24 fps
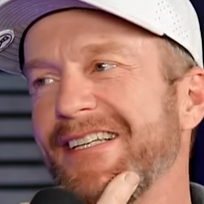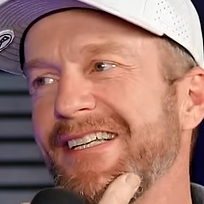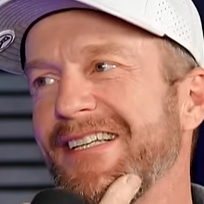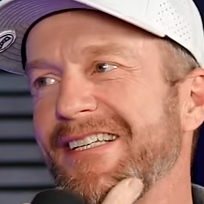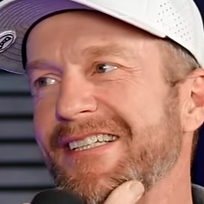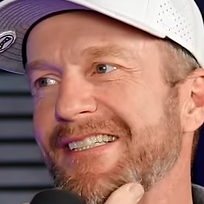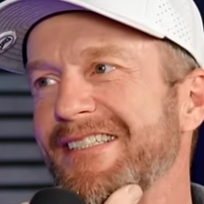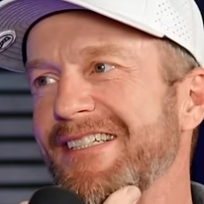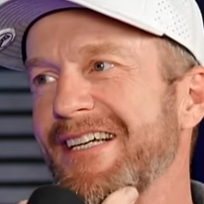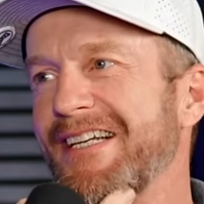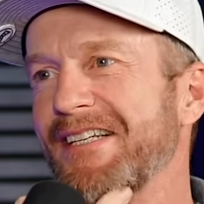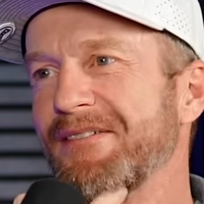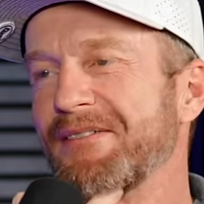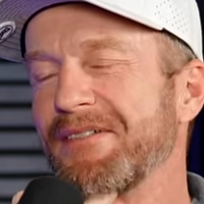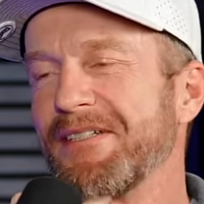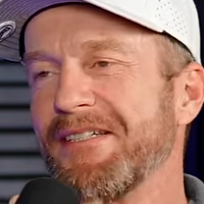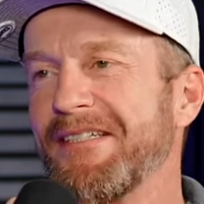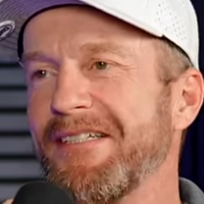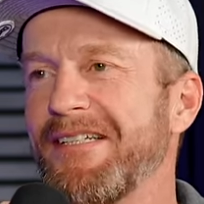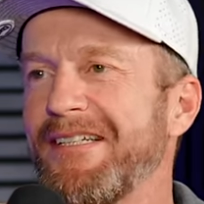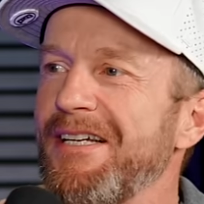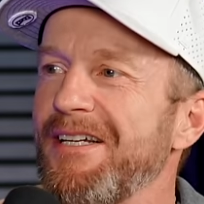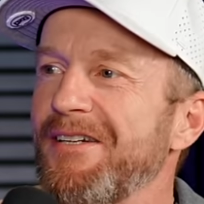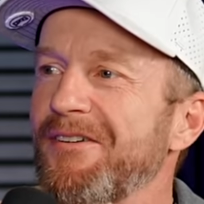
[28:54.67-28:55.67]
it is kind of a
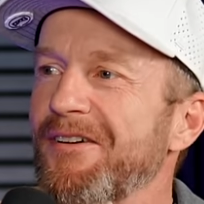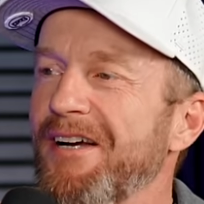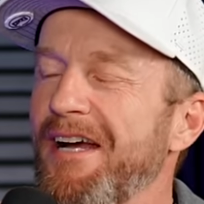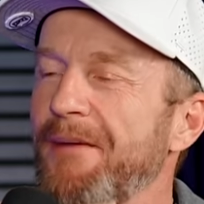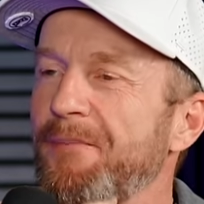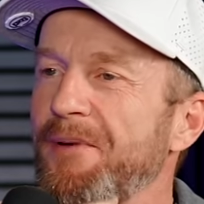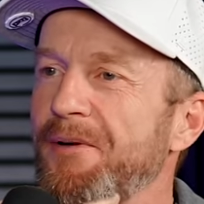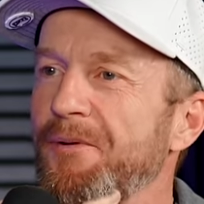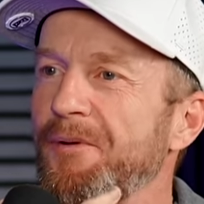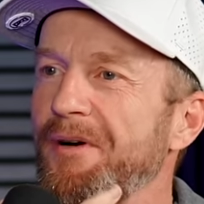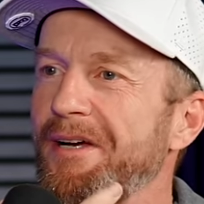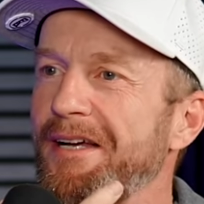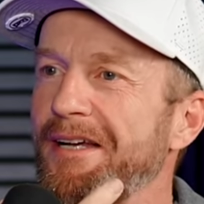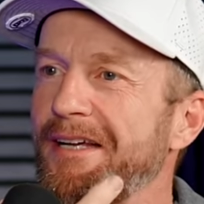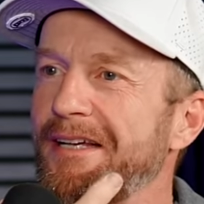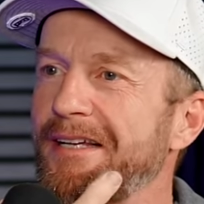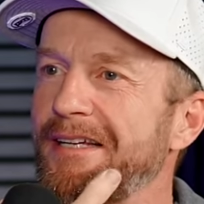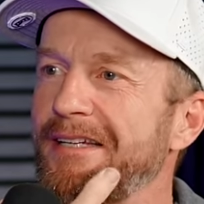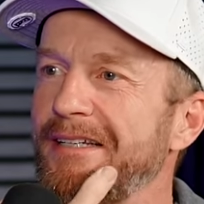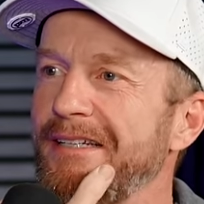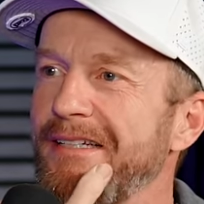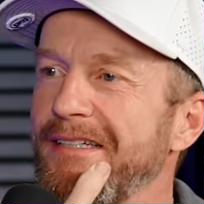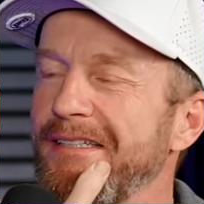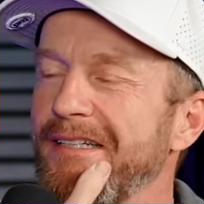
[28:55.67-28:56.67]
crappy way
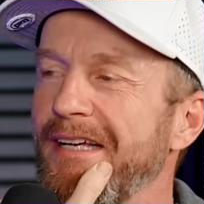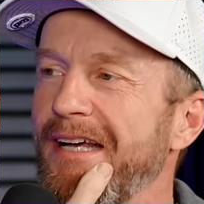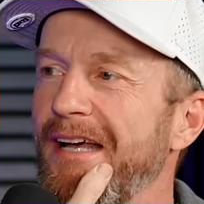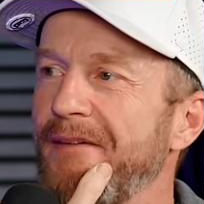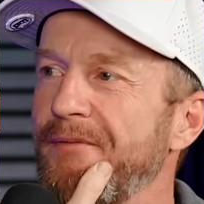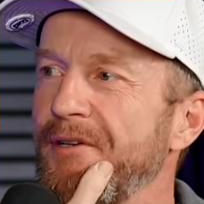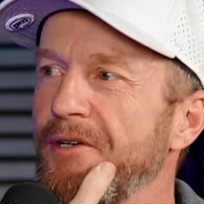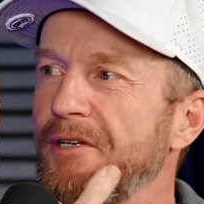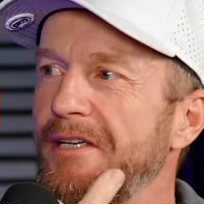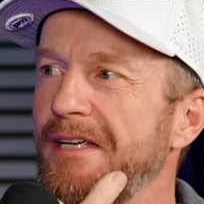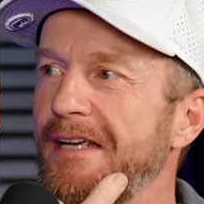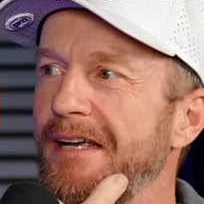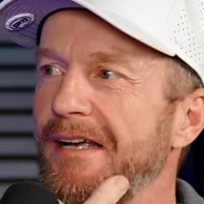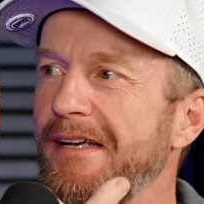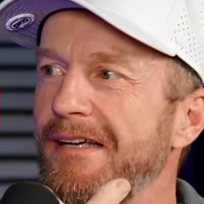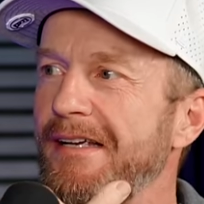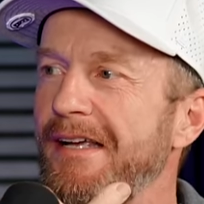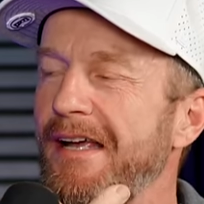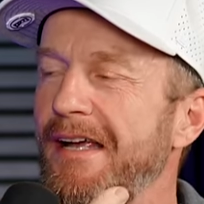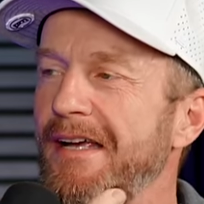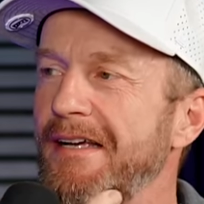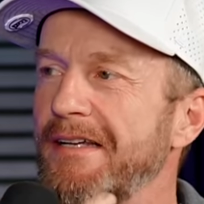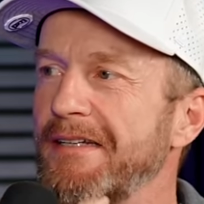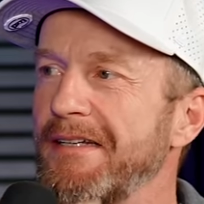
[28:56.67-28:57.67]
to have your
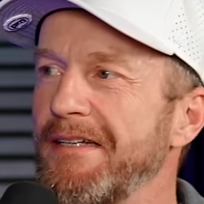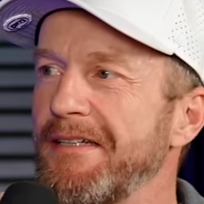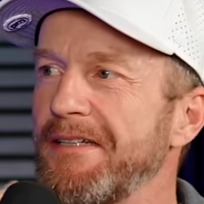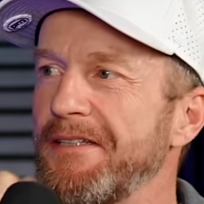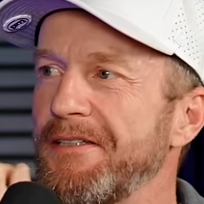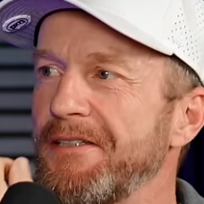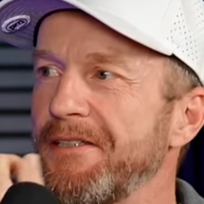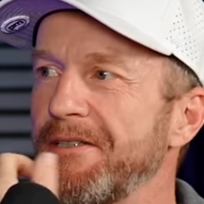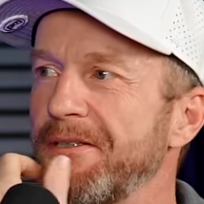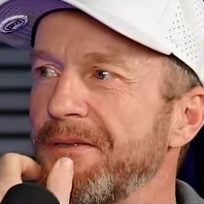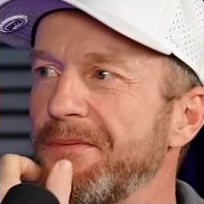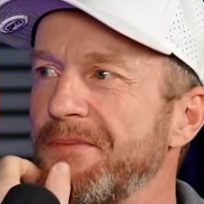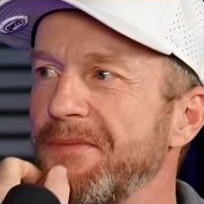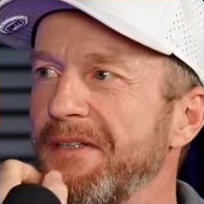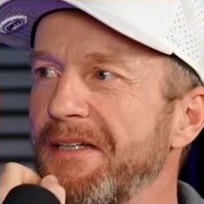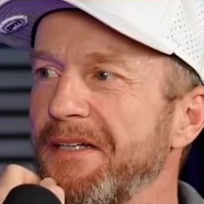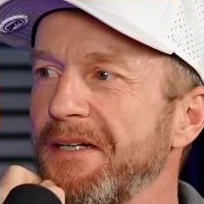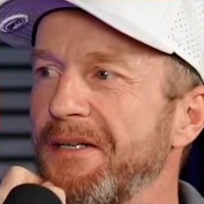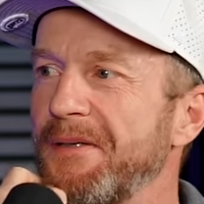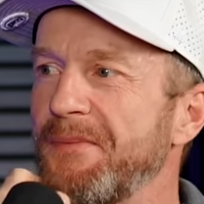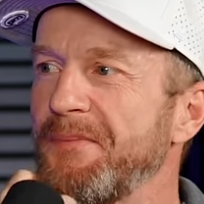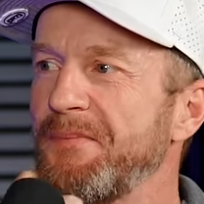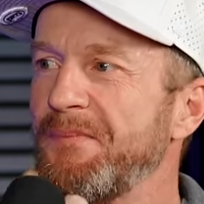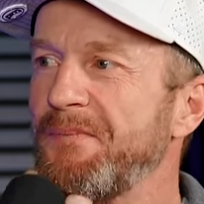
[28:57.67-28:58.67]
cake and eat it too, you
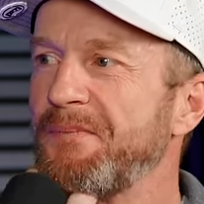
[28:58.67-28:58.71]
know.